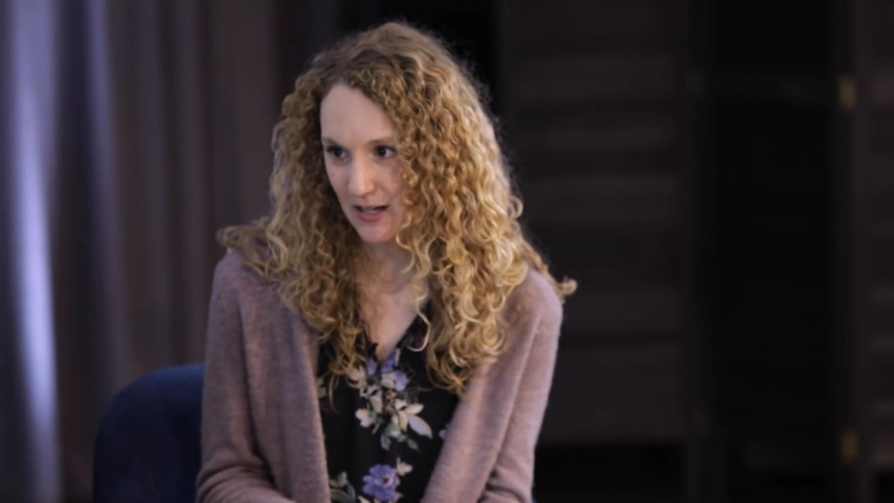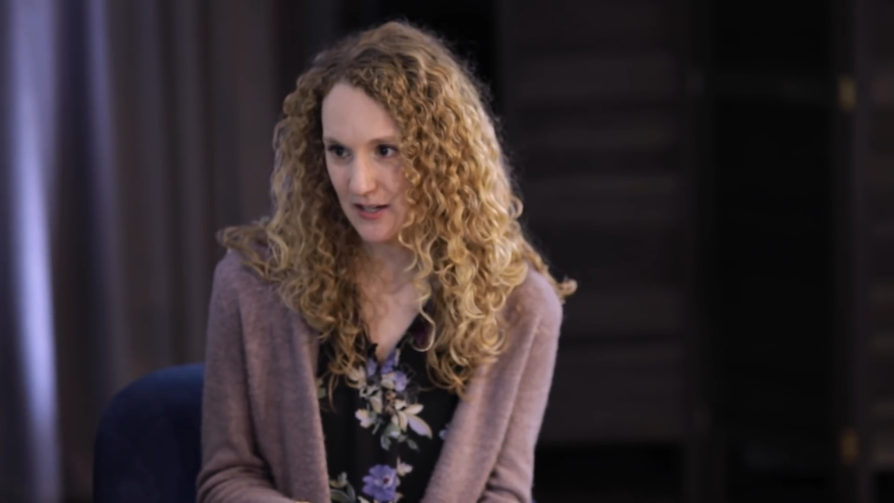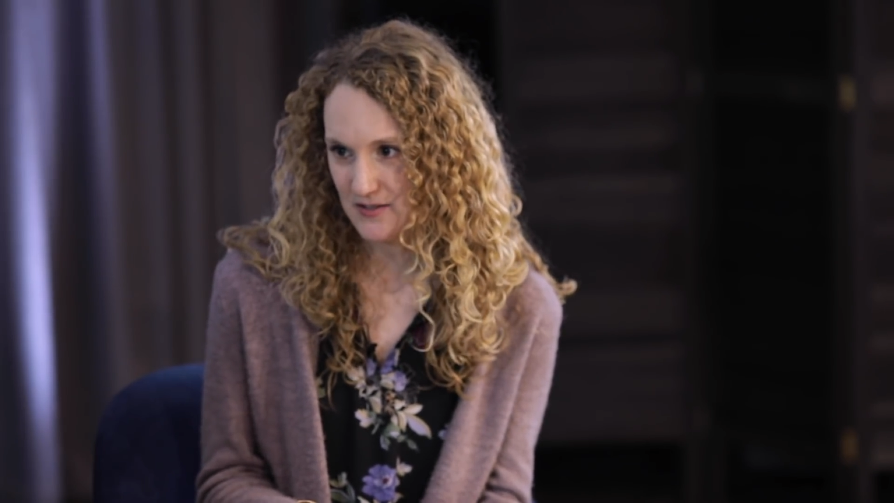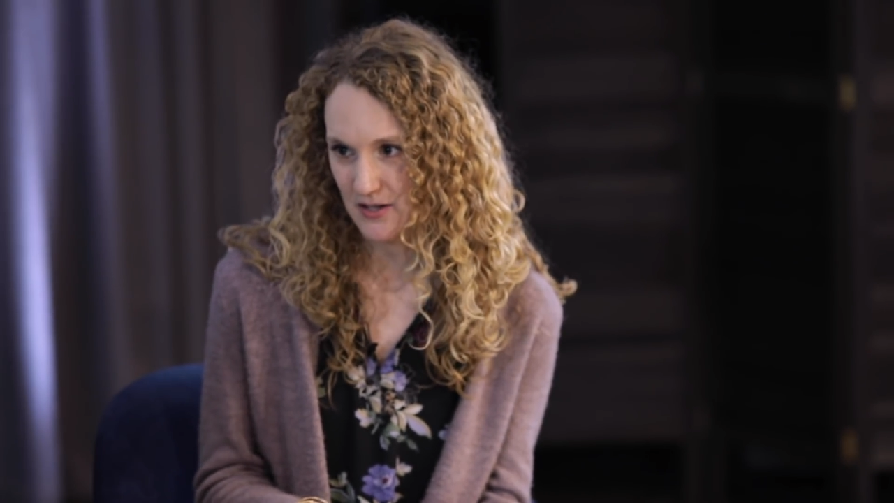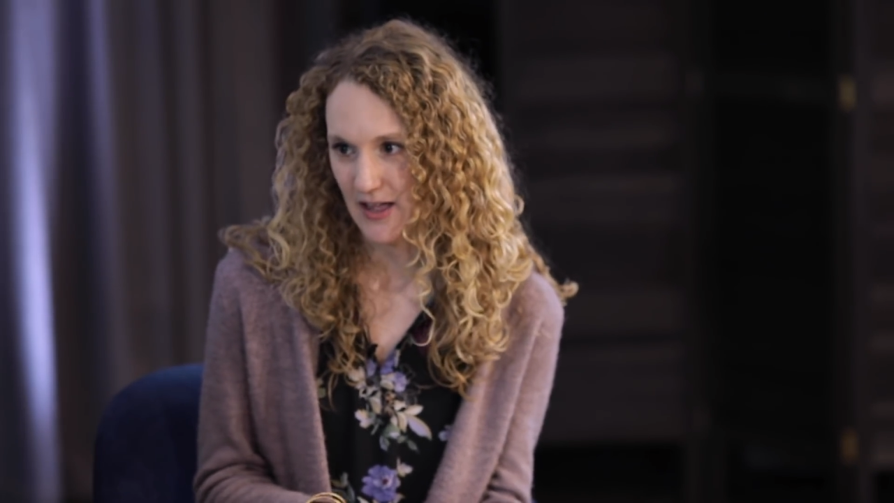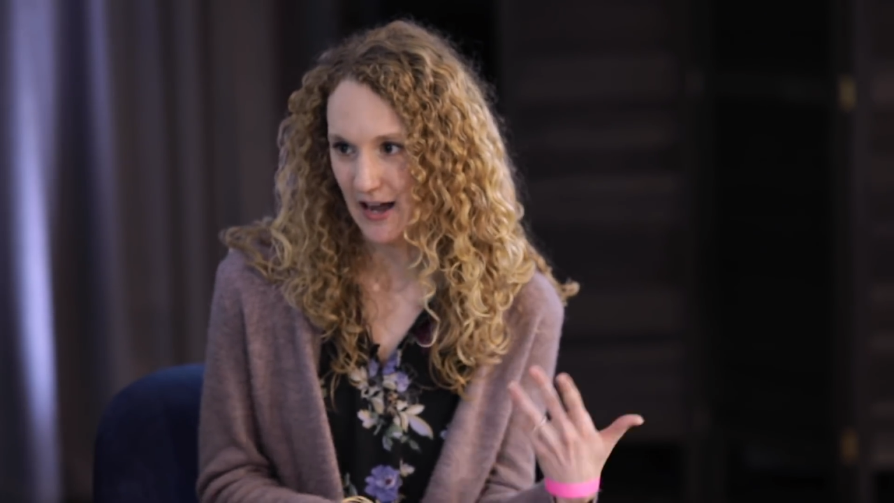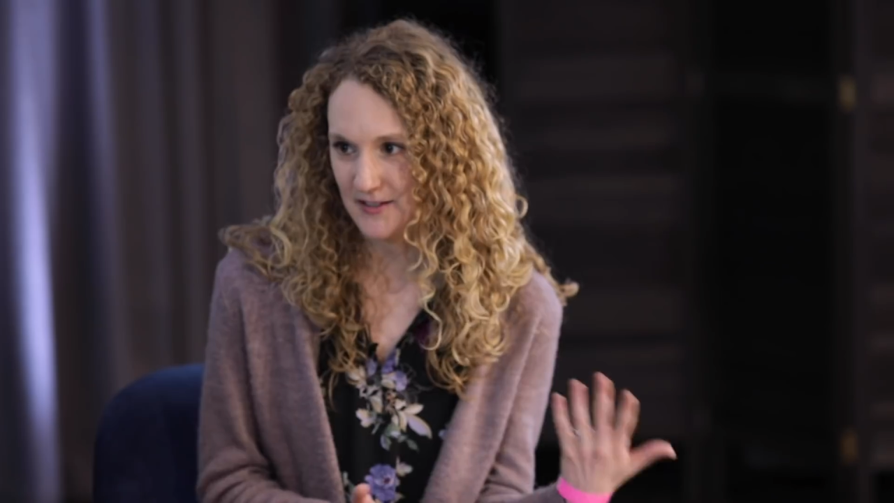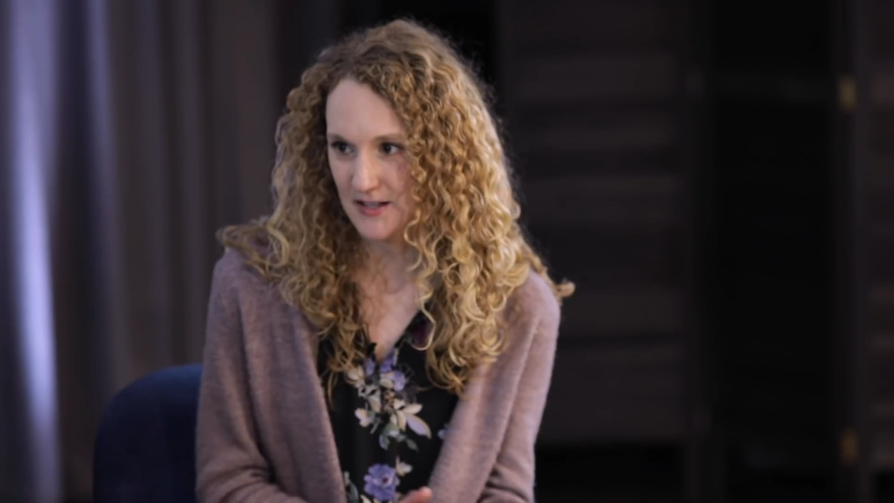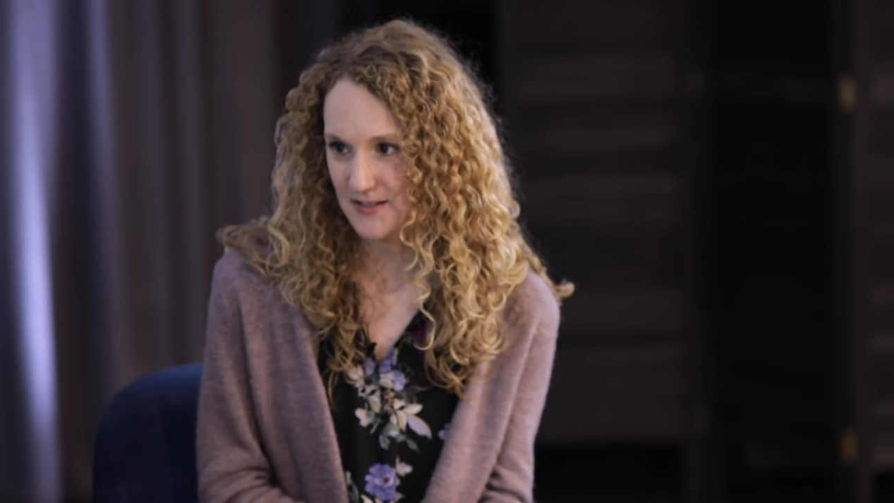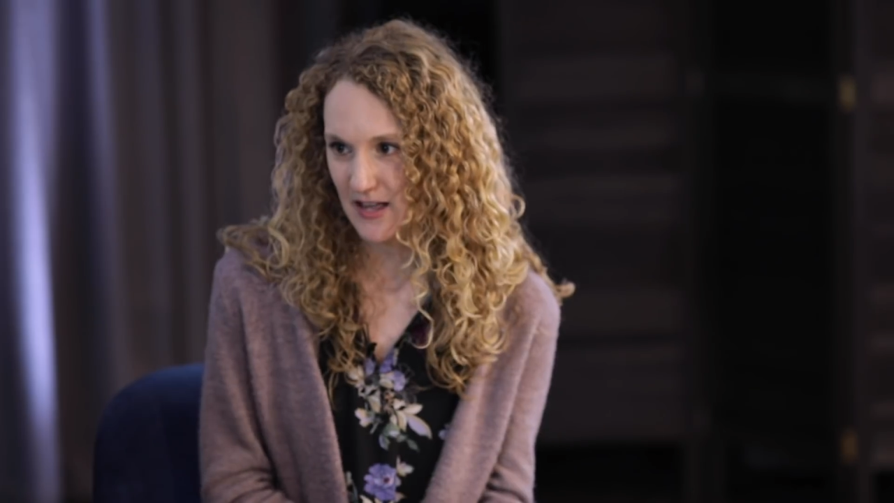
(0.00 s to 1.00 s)
I can still
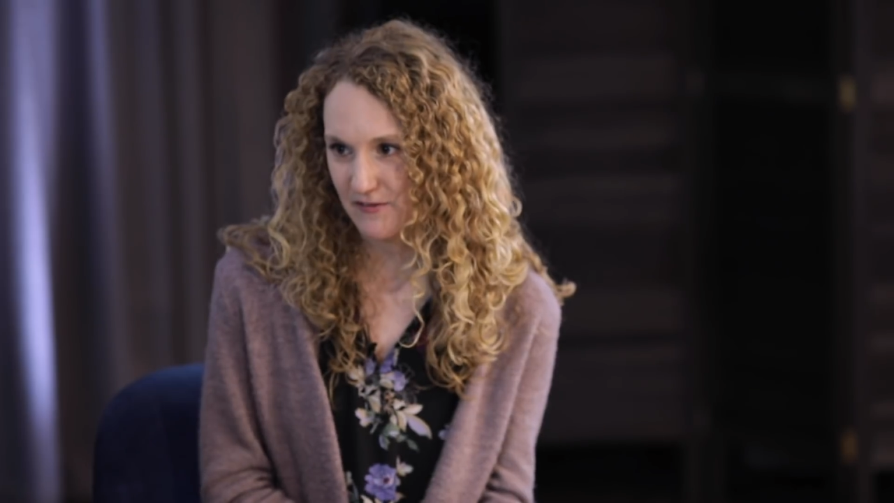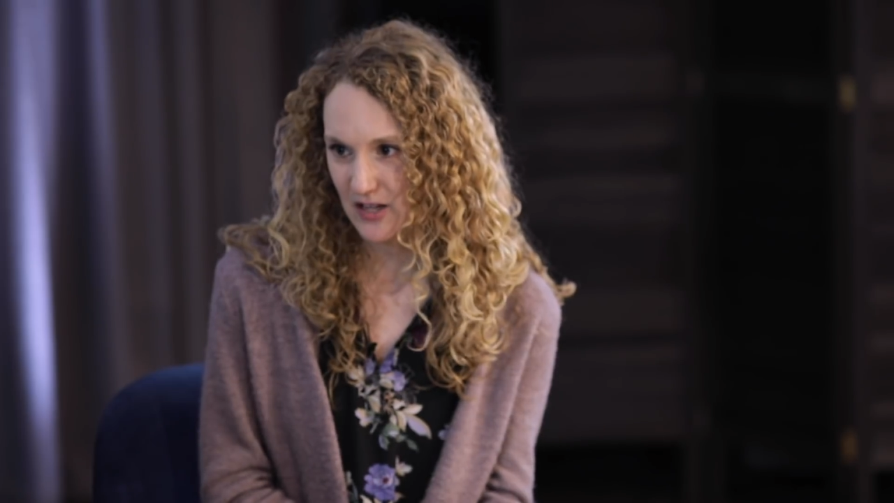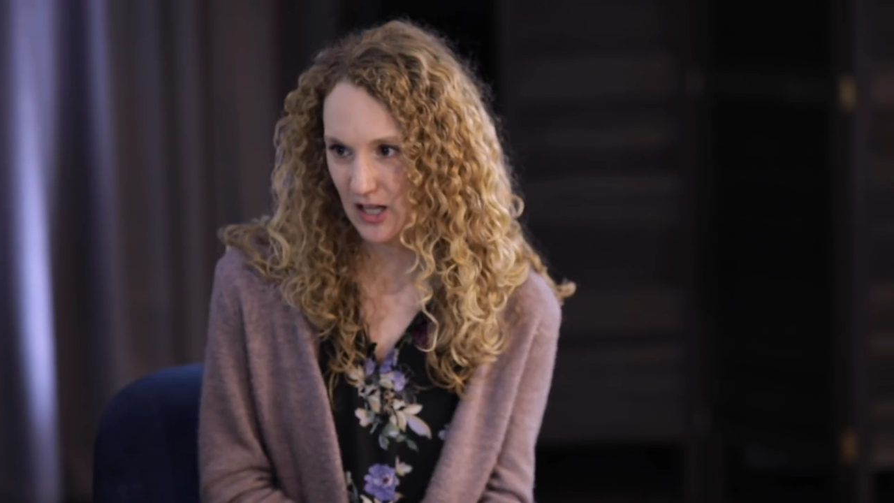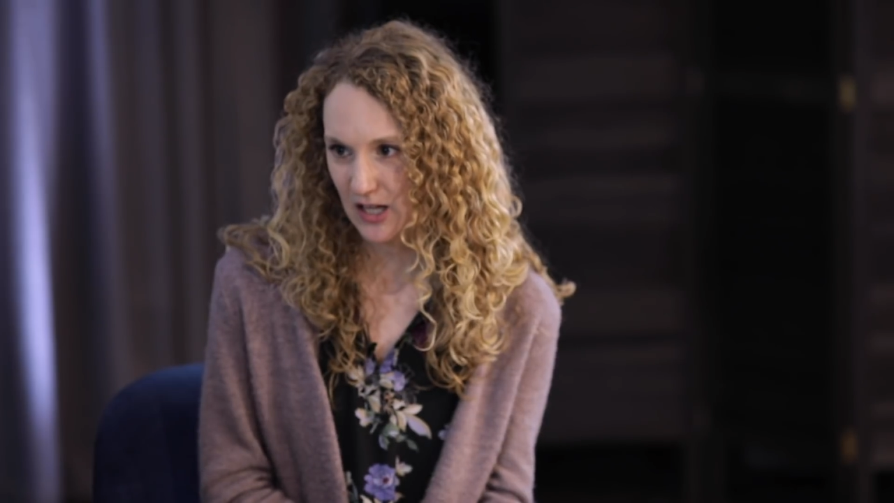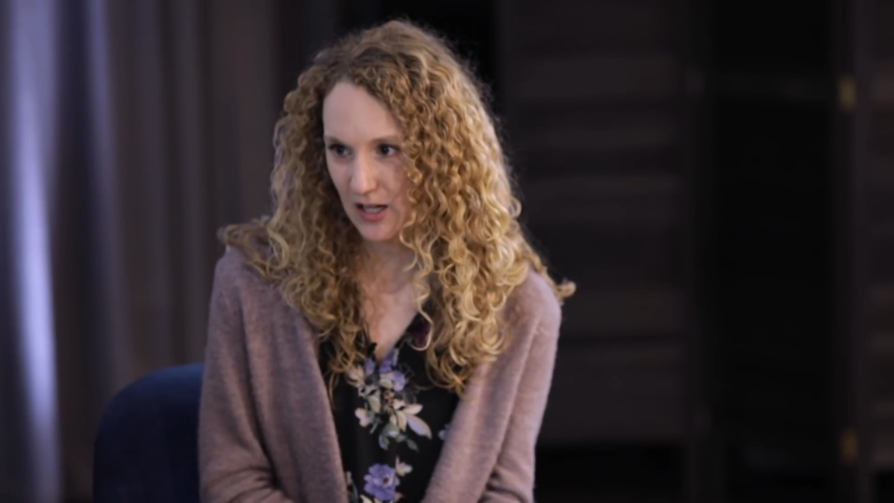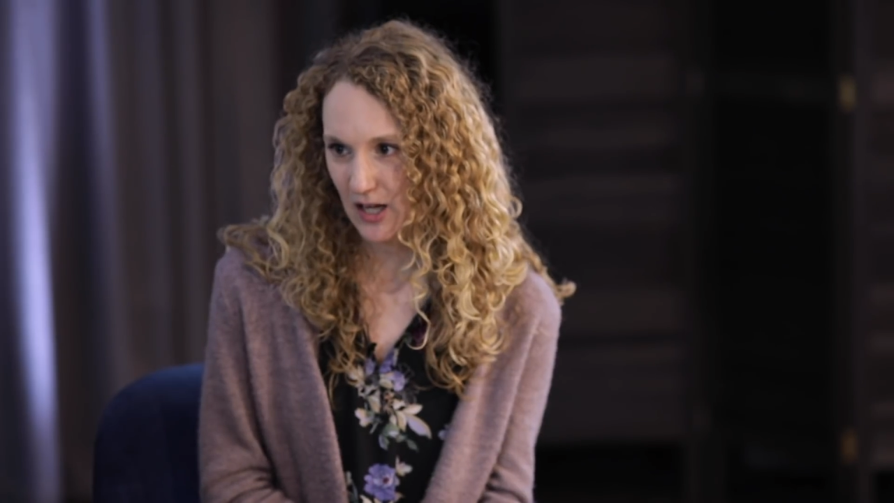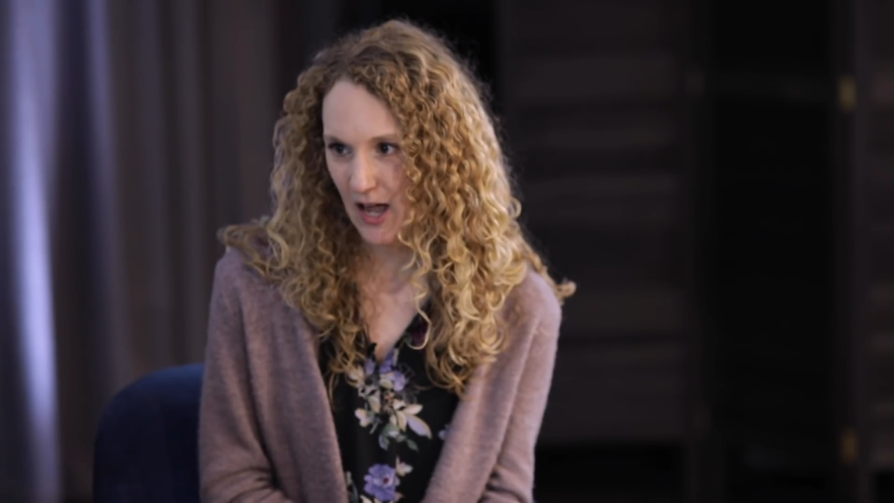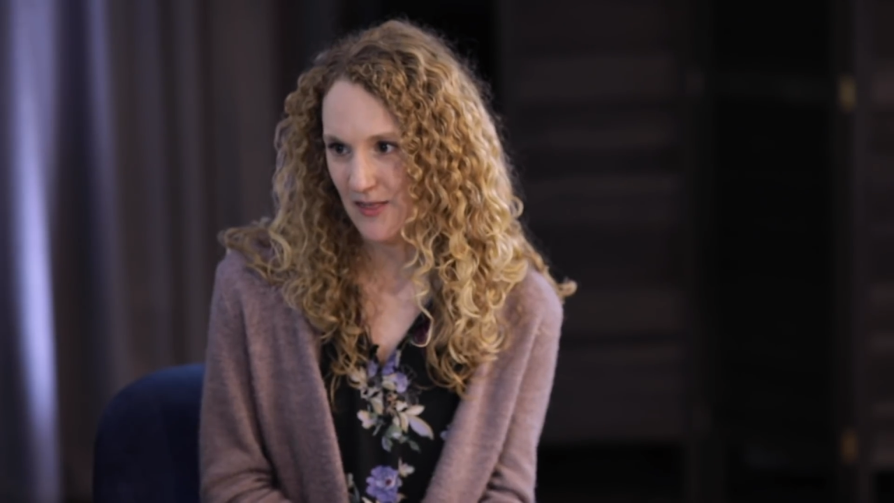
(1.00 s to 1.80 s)
access that feeling,